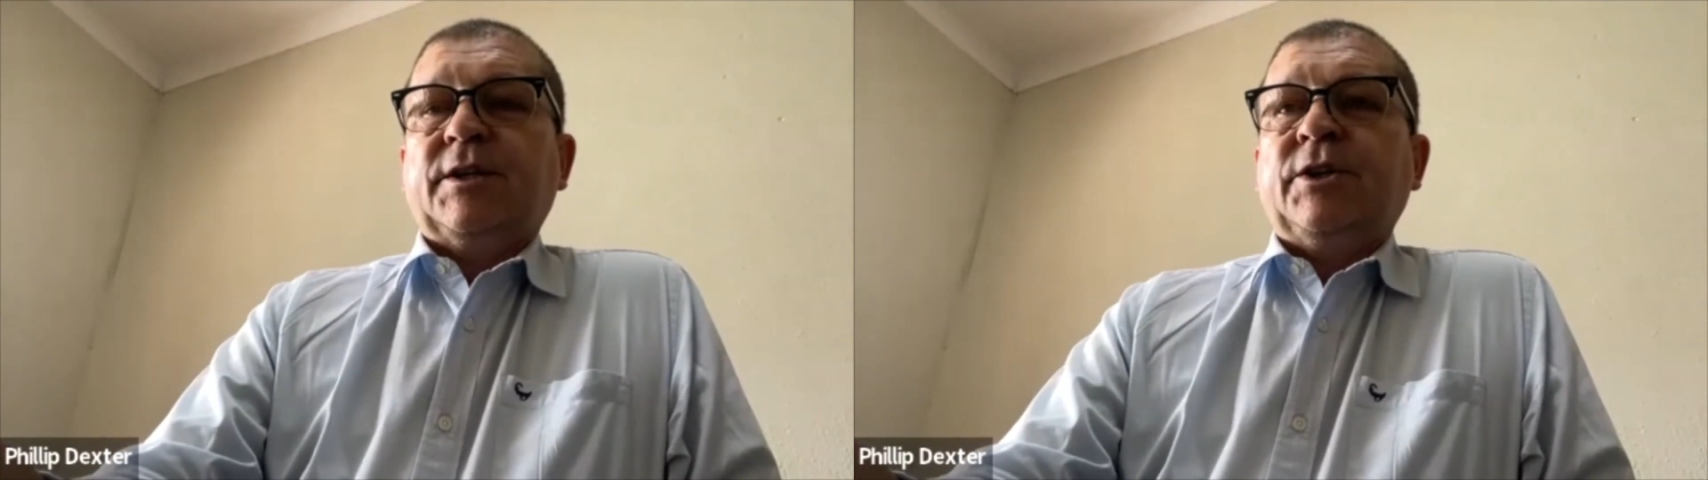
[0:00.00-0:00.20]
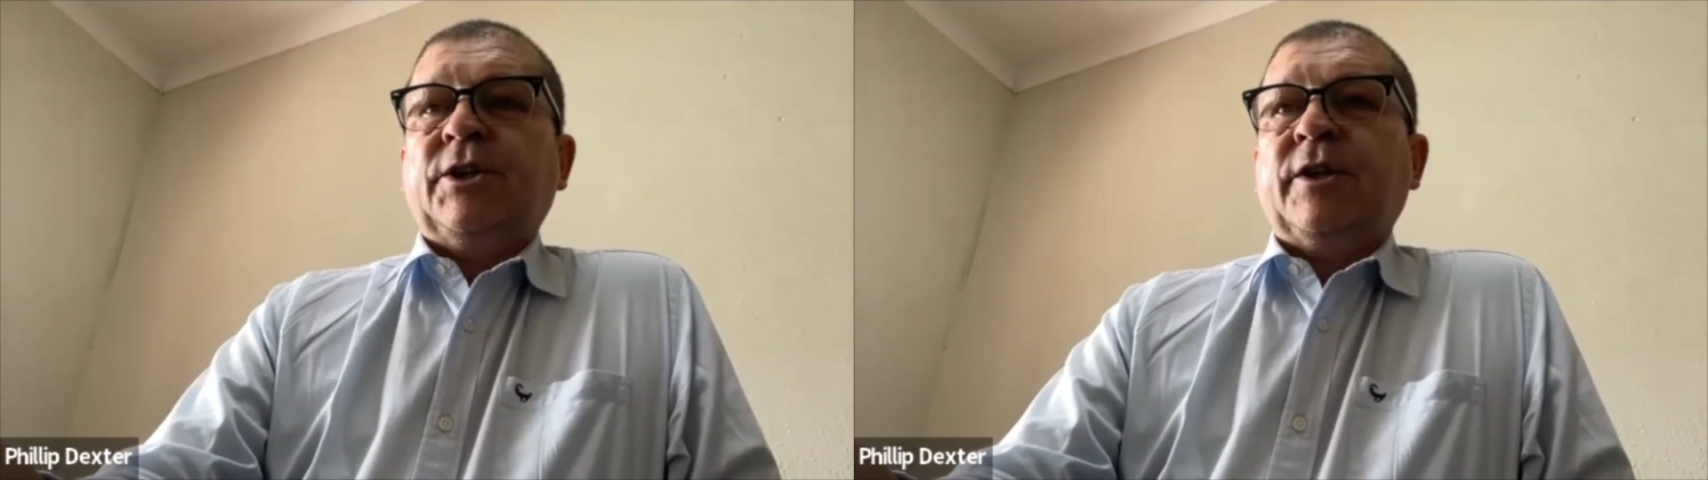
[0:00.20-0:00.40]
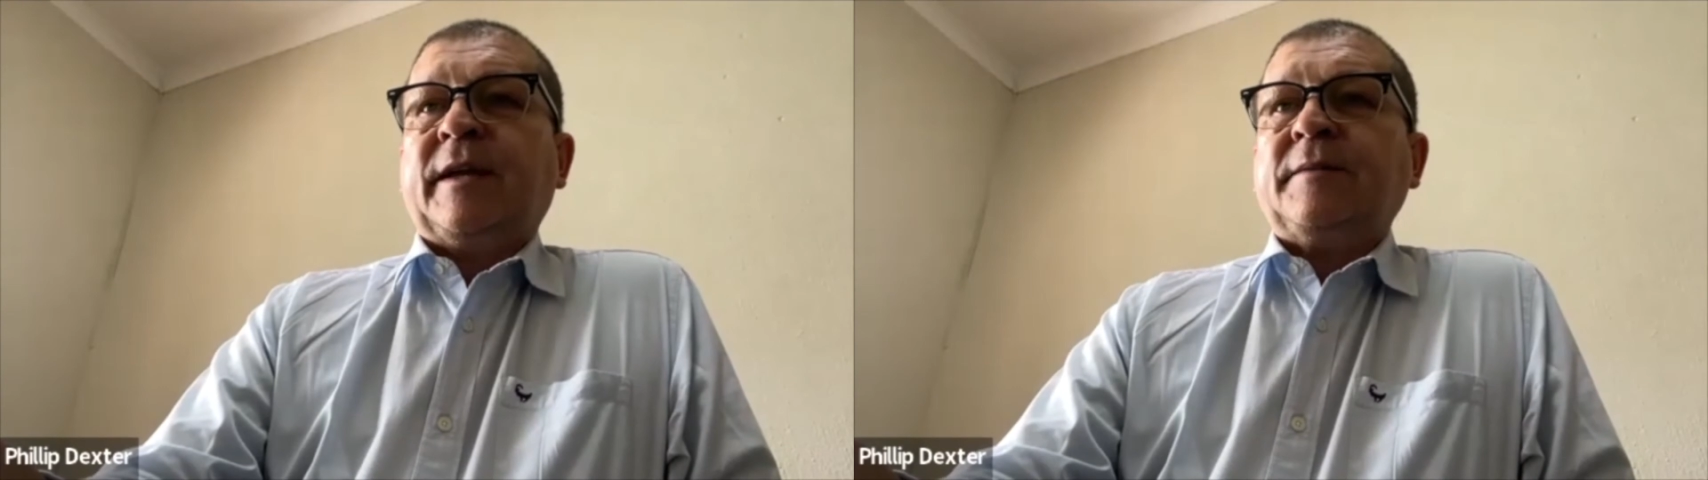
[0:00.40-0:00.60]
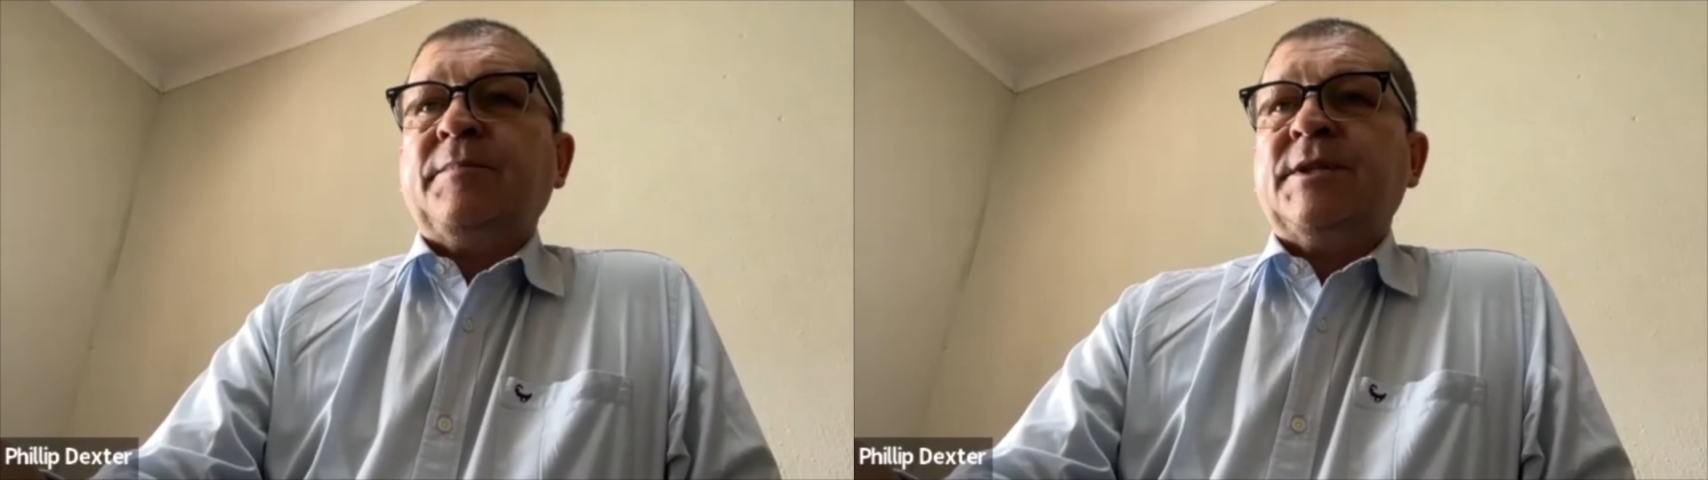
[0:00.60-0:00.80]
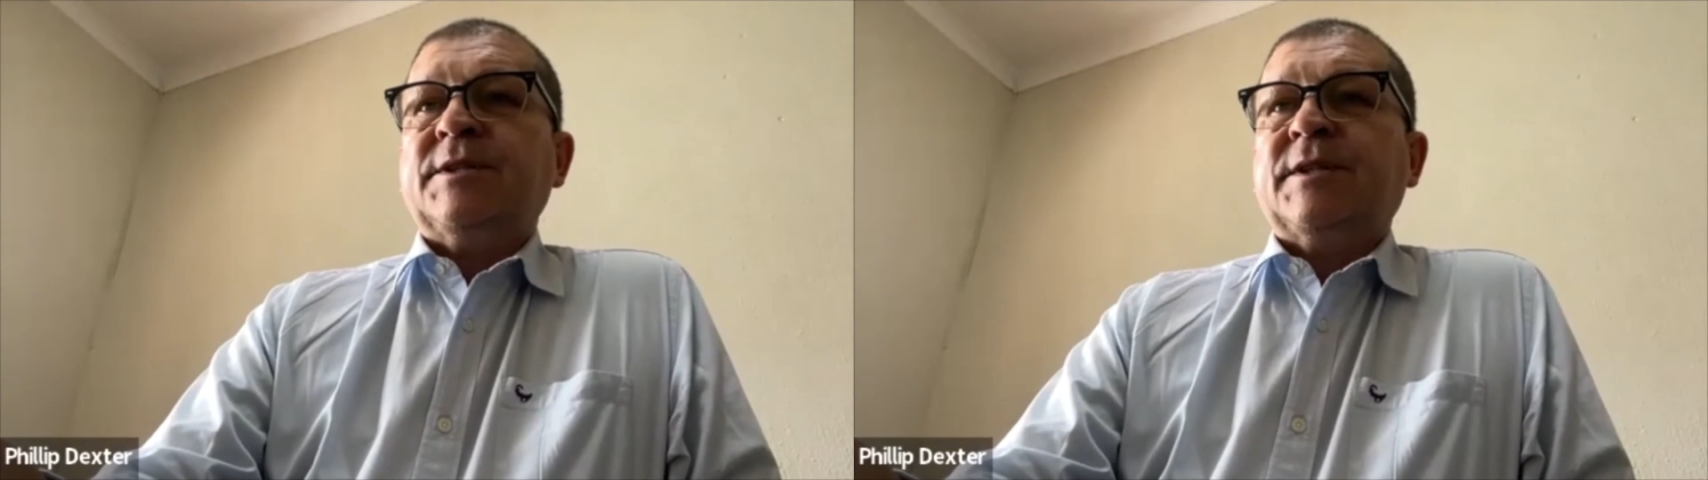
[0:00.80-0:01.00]
That
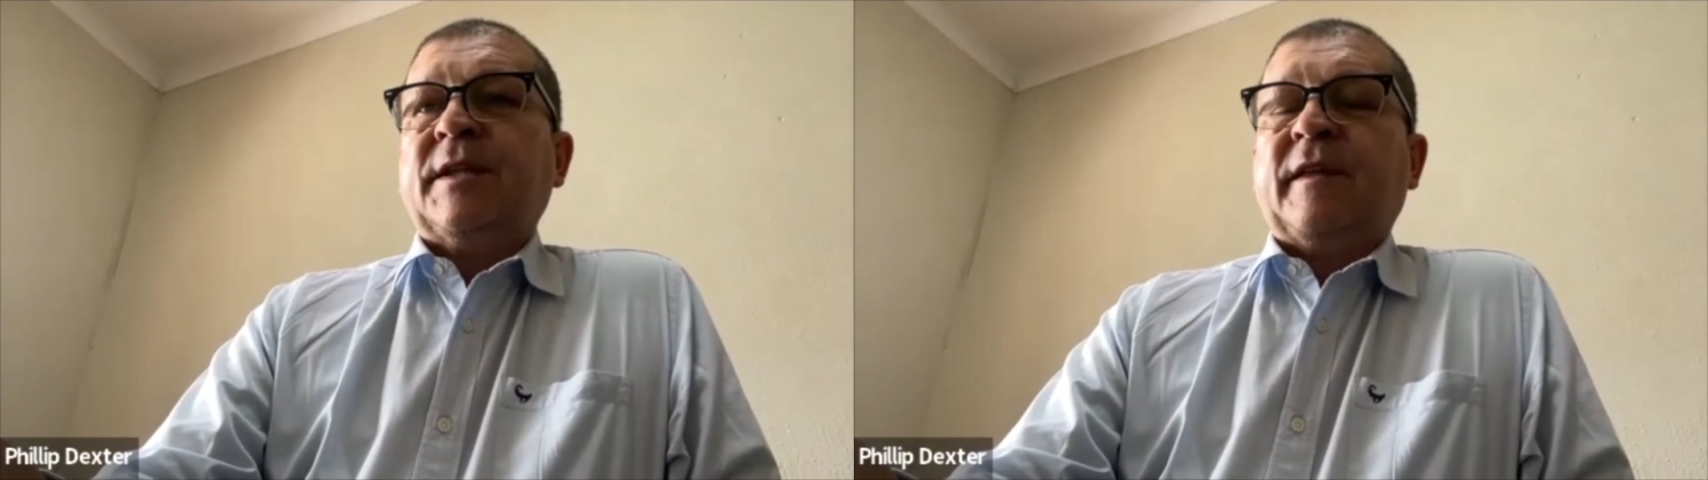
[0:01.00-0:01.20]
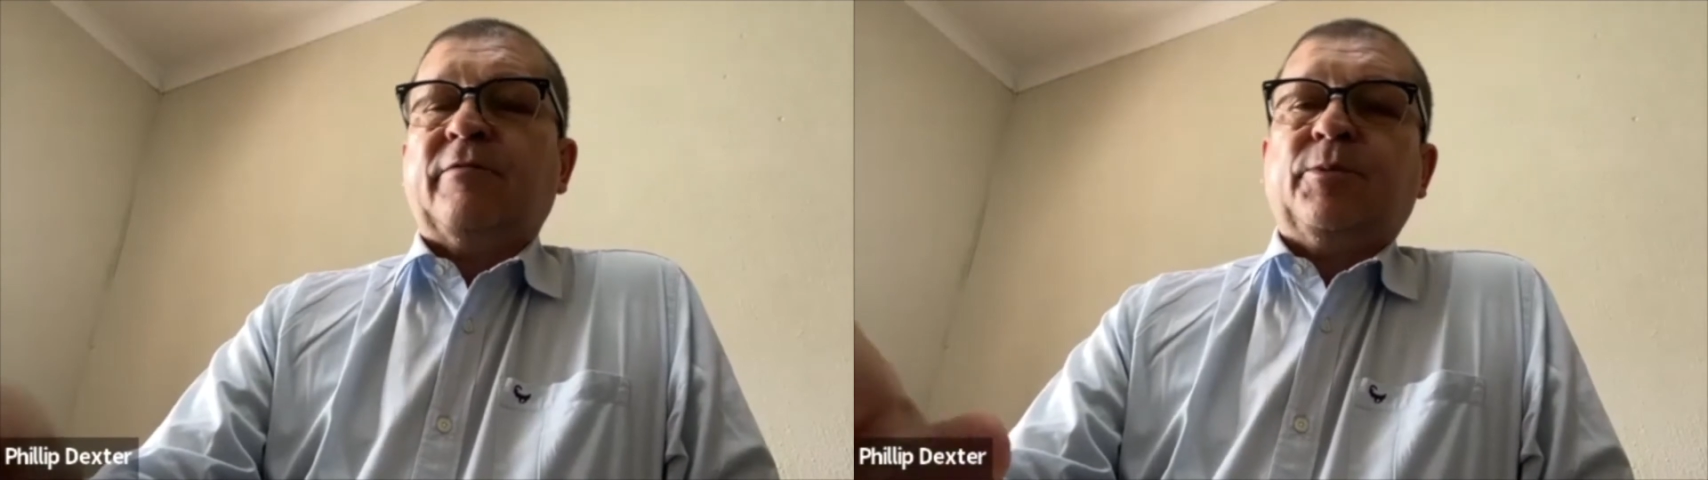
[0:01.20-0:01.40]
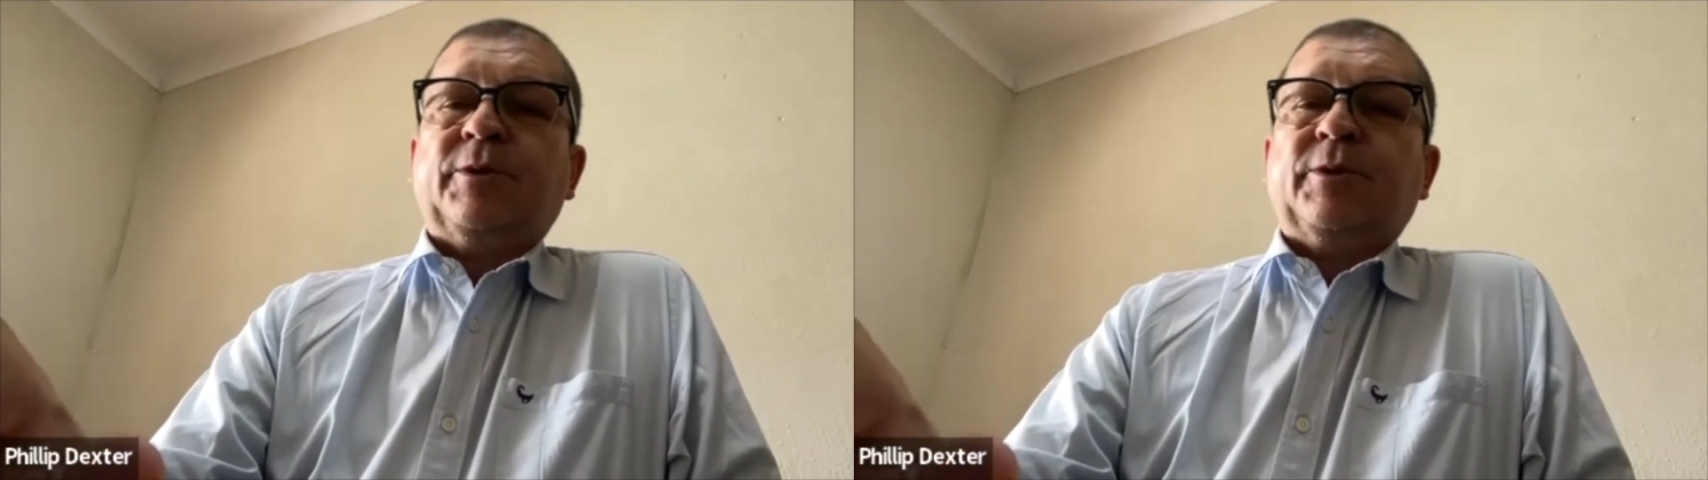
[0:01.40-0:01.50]
means that they've